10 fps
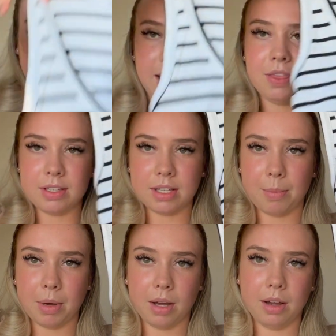in the
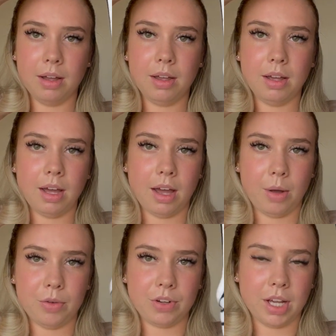summer uh,
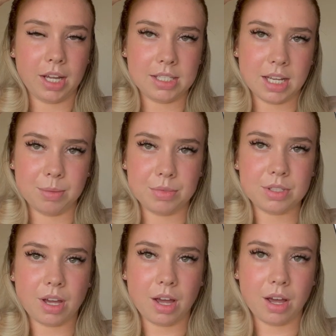with like a denim
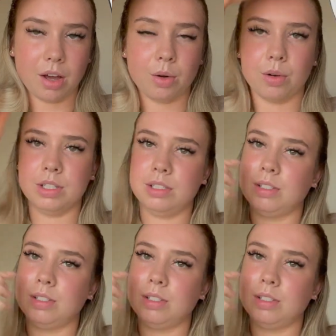skirt or a